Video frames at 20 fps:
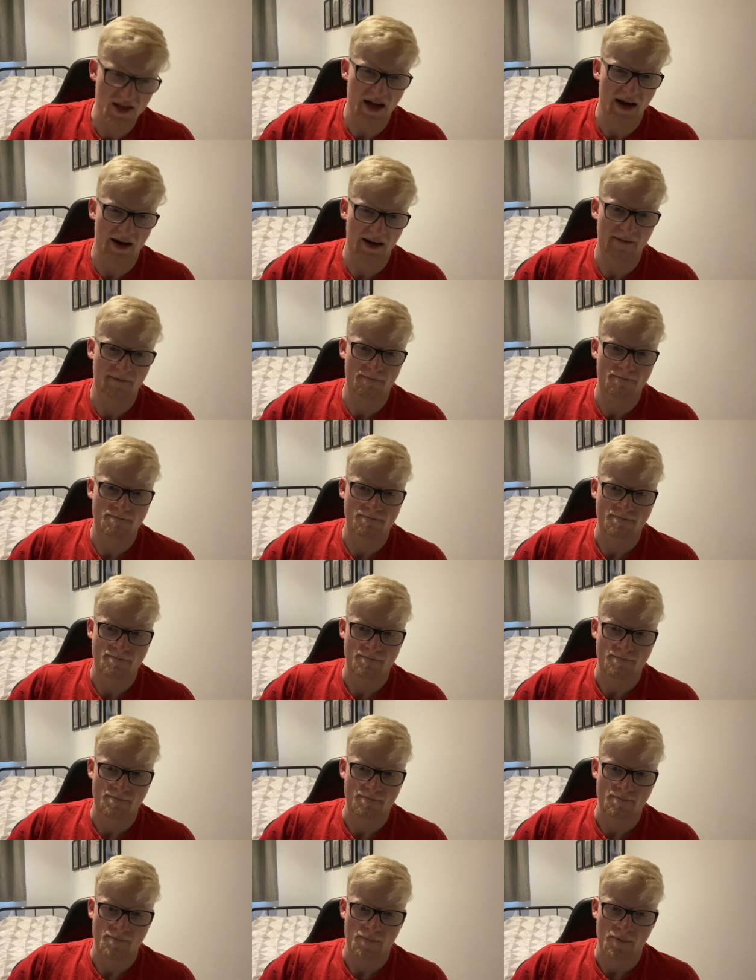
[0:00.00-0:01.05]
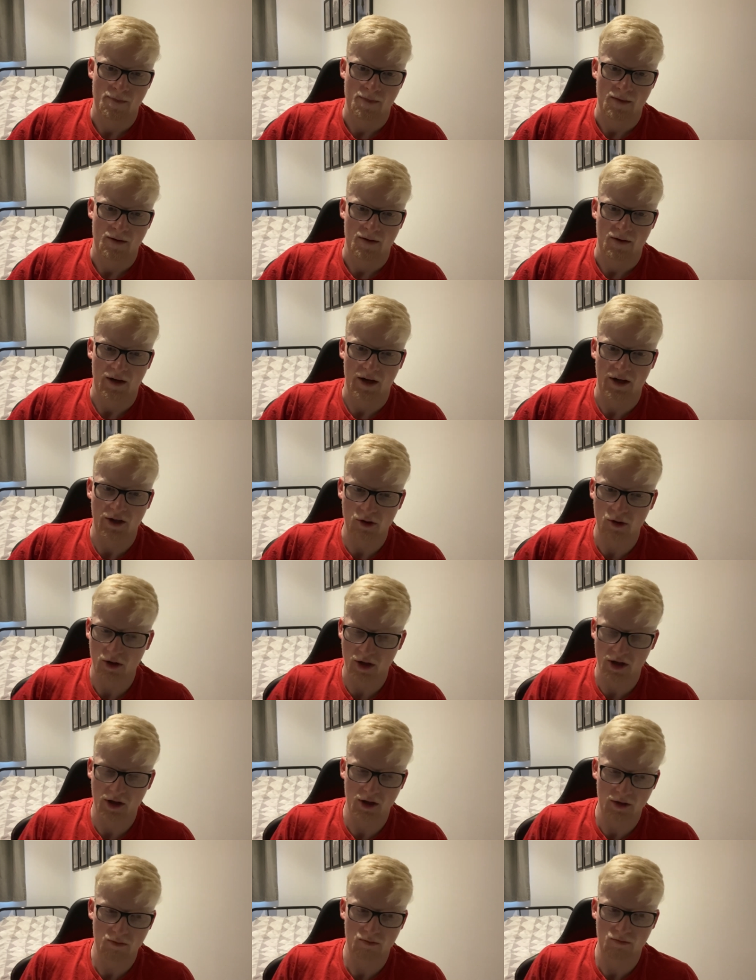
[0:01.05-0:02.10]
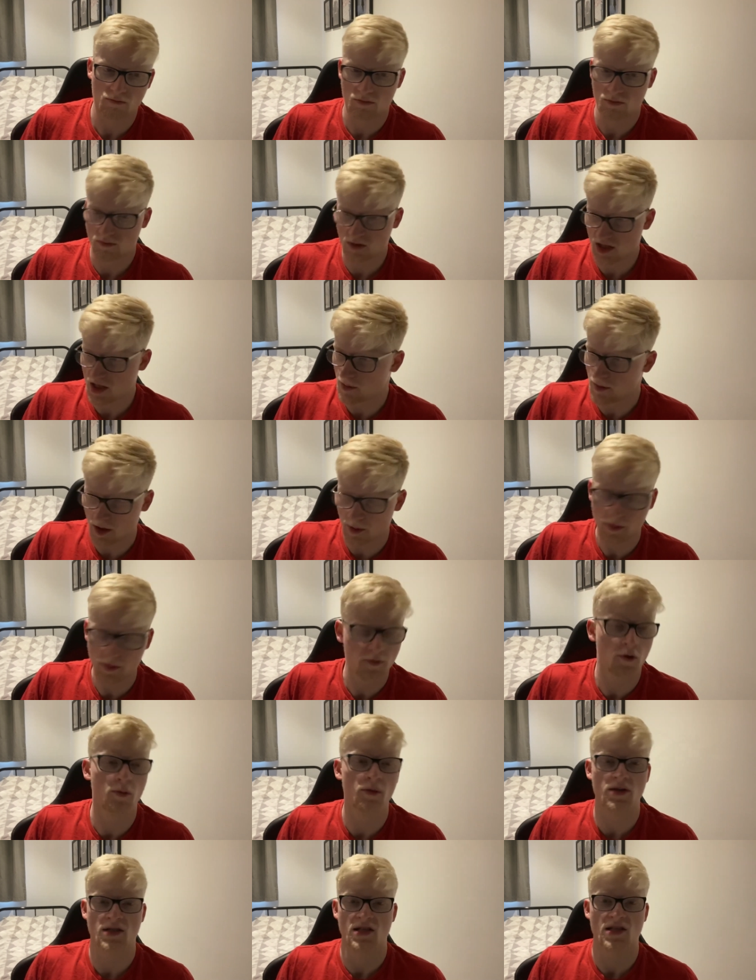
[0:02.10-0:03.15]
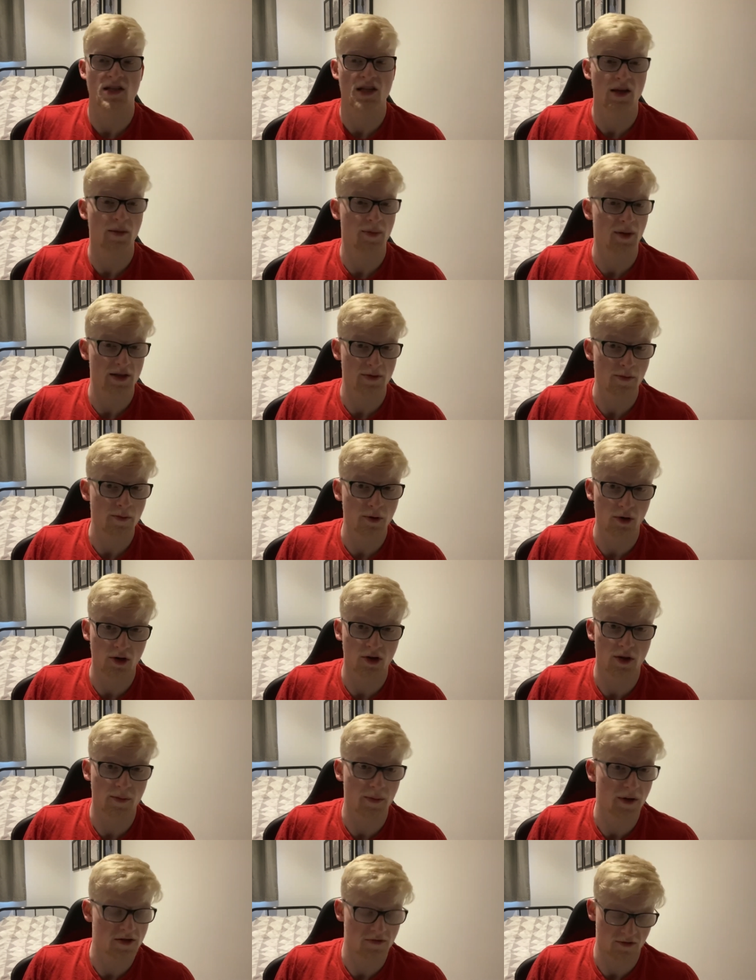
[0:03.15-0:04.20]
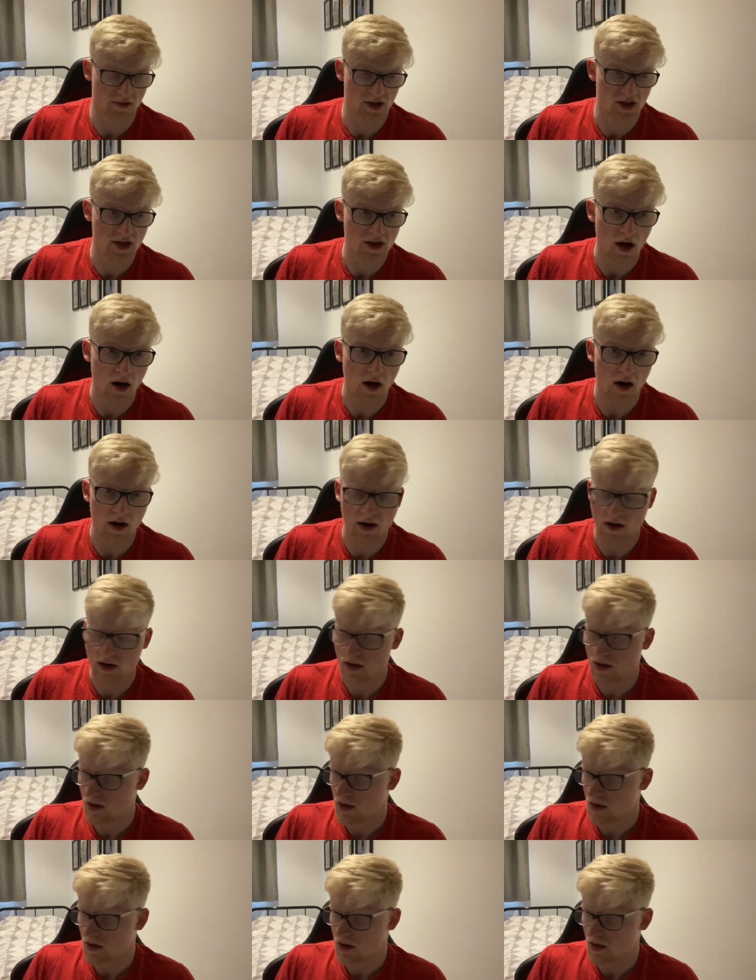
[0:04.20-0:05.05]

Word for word: that and you look at some of the performances that the players have been putting on the pitch for a start